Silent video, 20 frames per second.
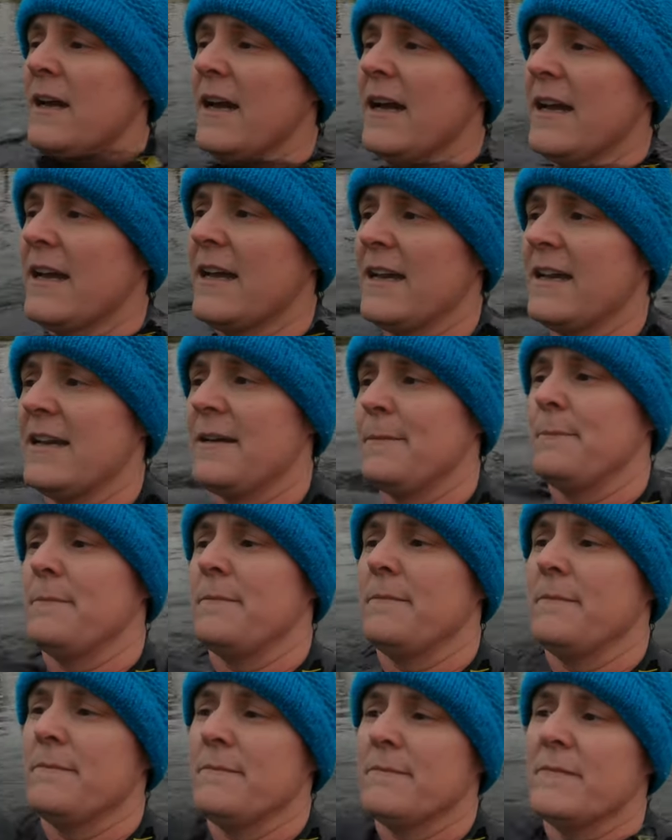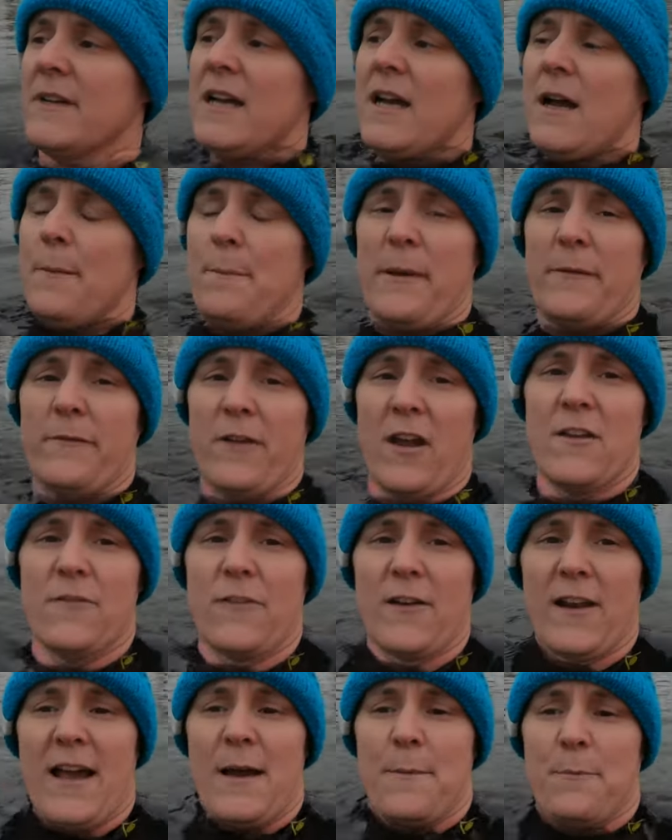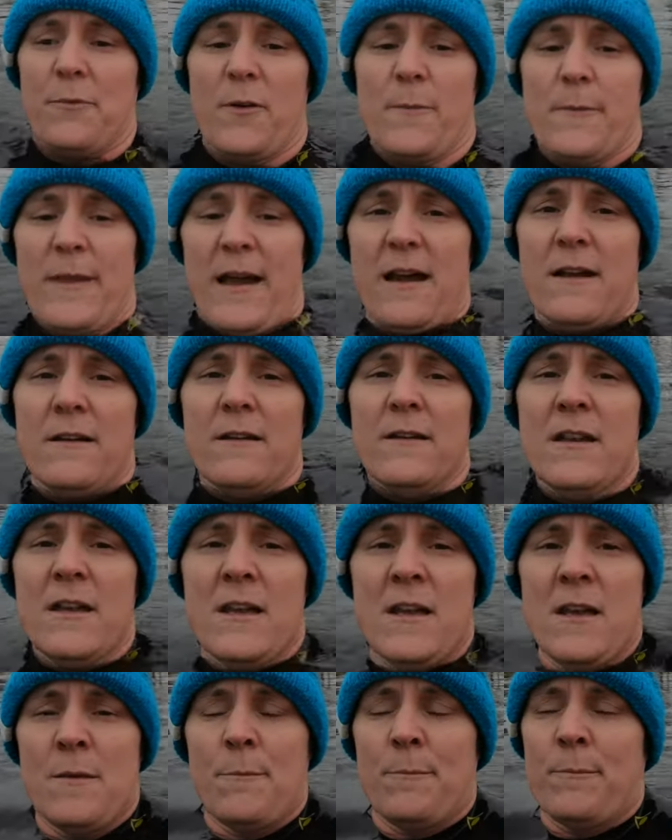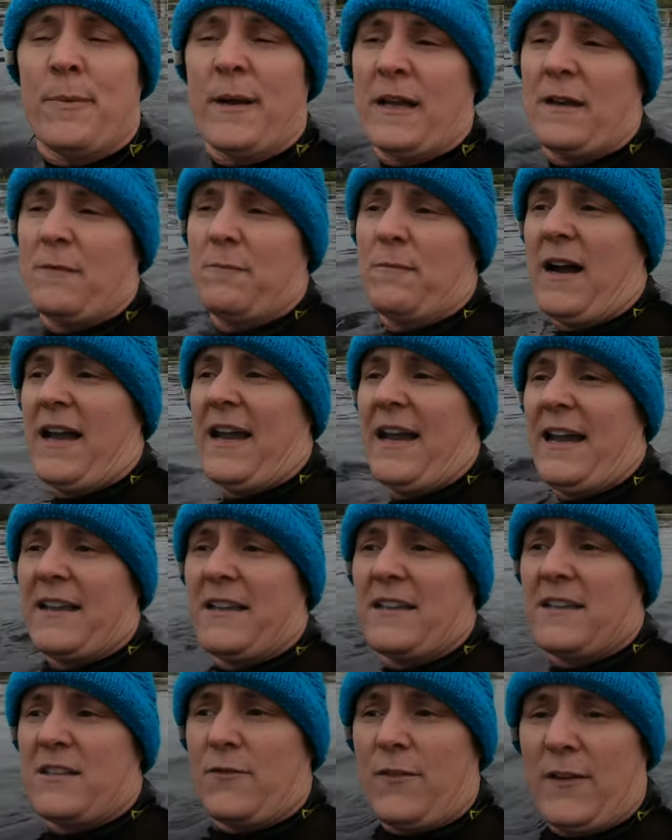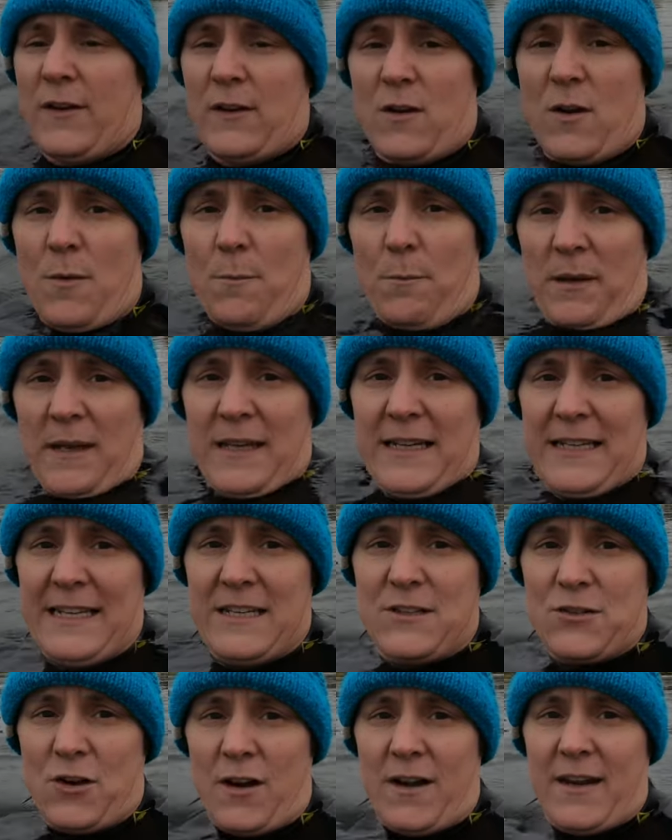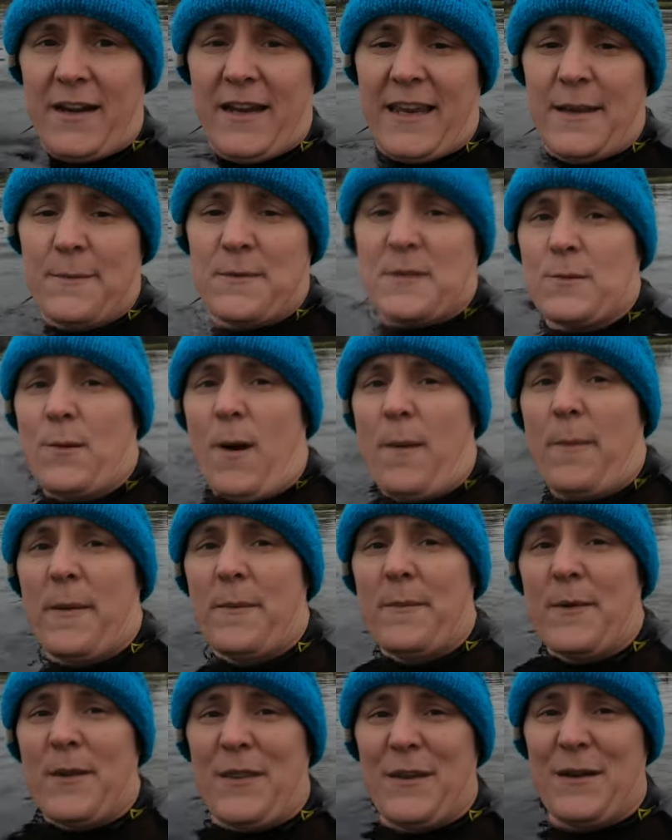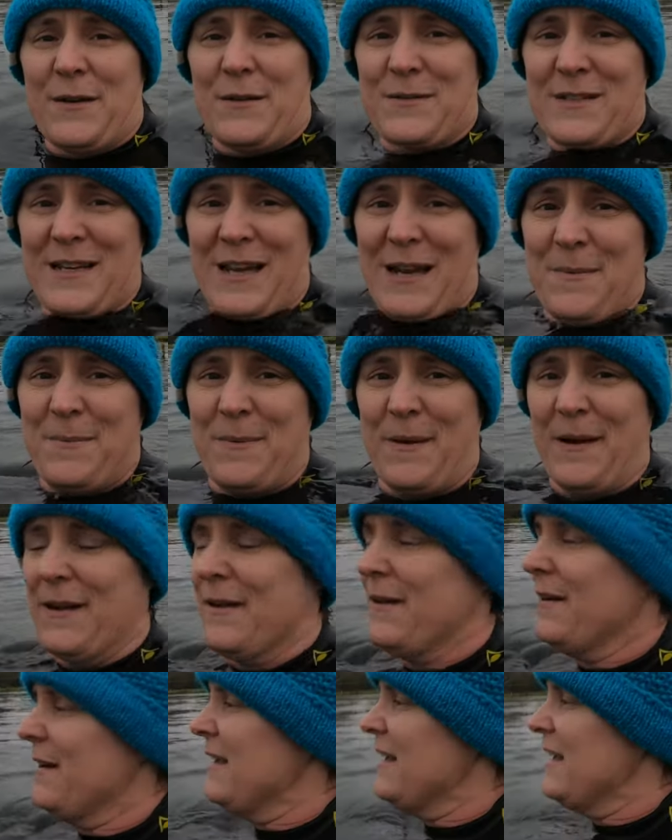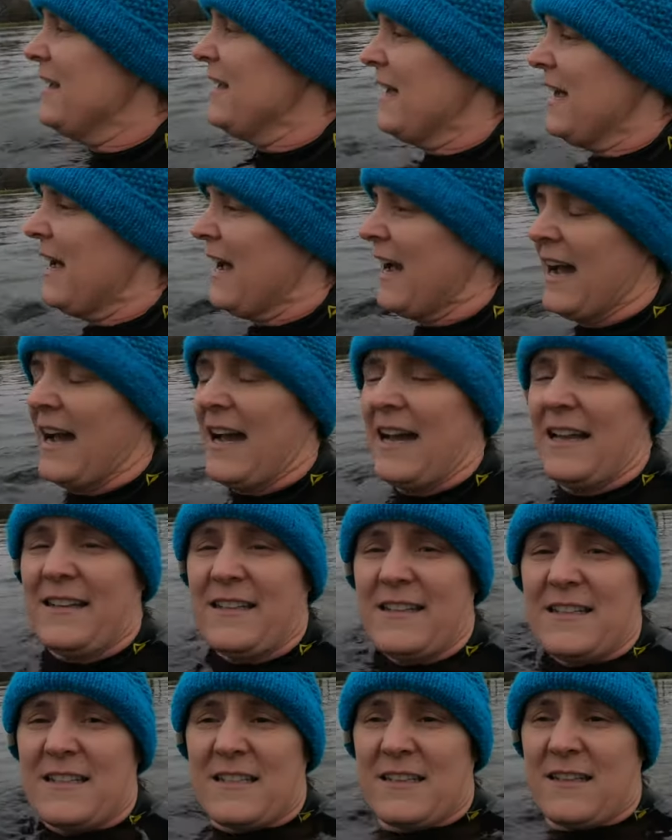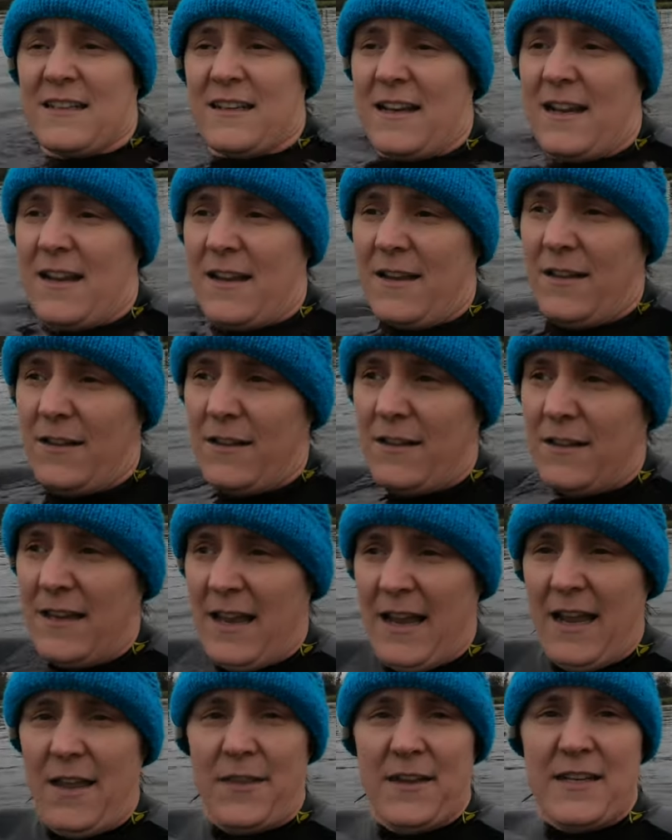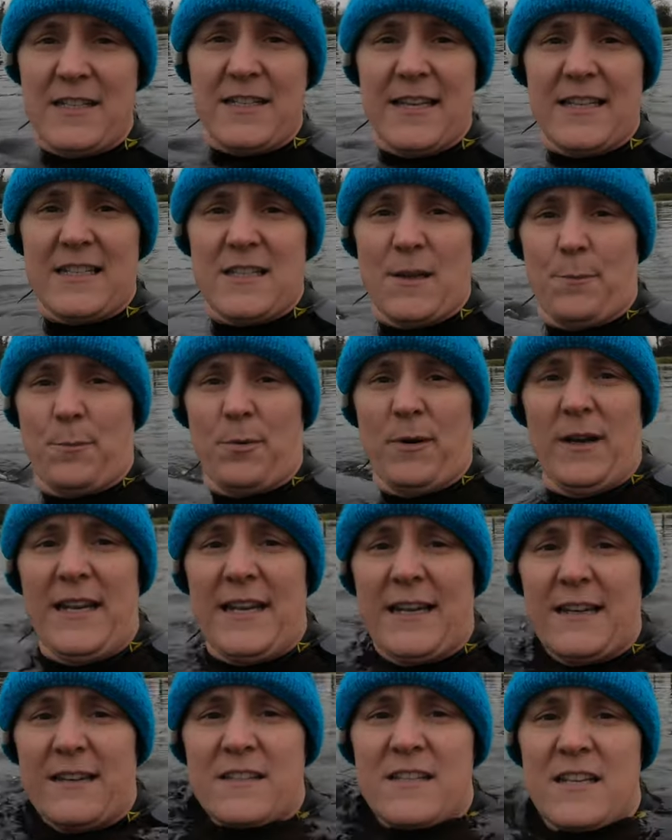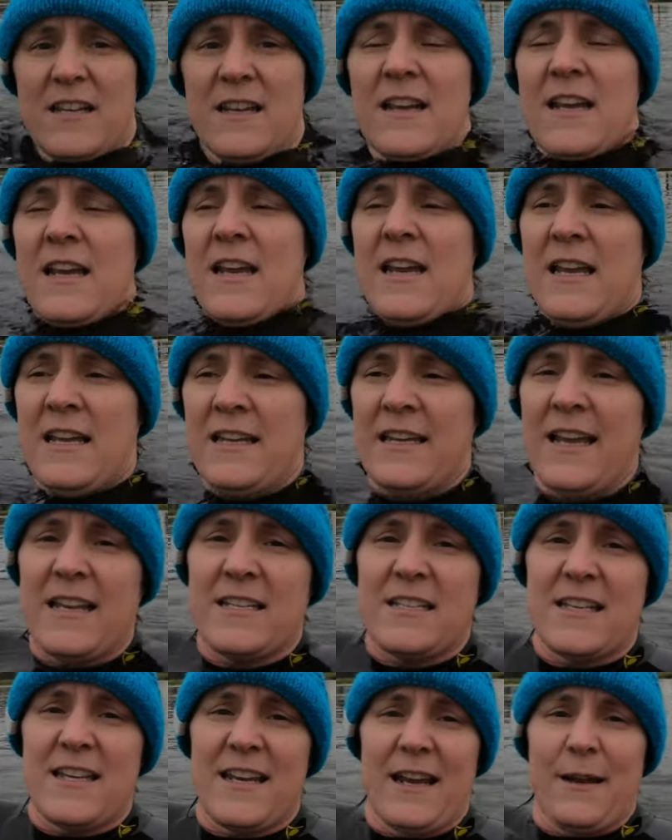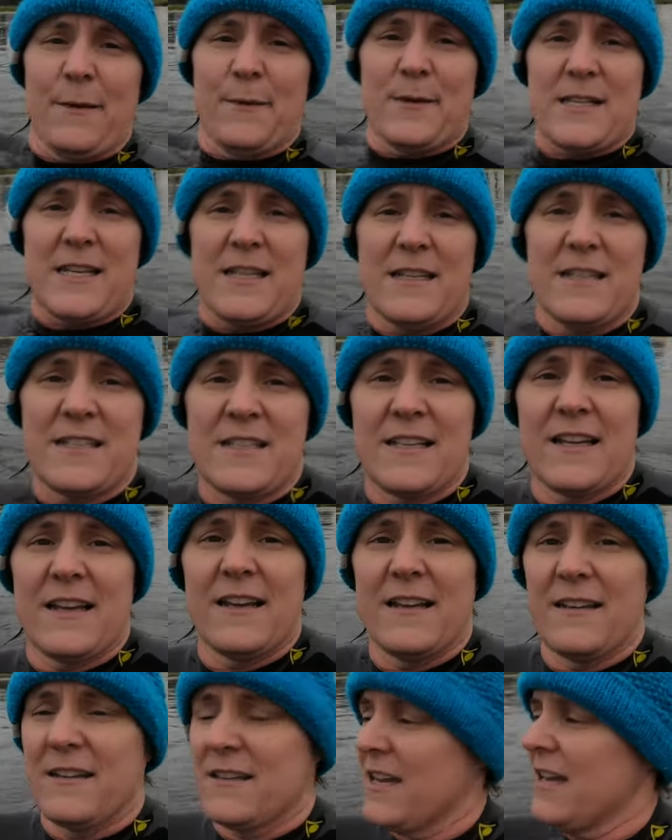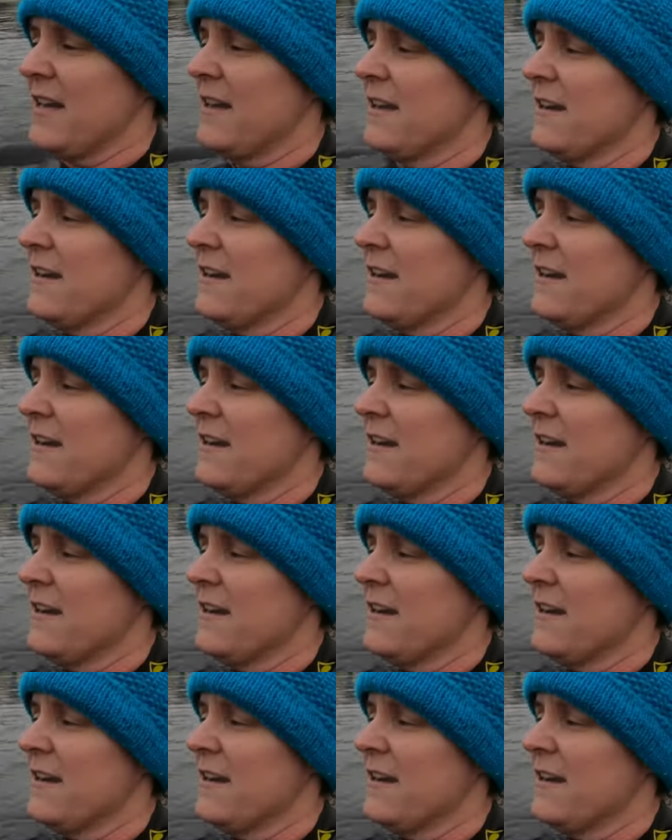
overlap from that. But my hands feel completely dry. I keep swapping with the old GoPro. And yeah, these things are brilliant. Yesterday I was concerned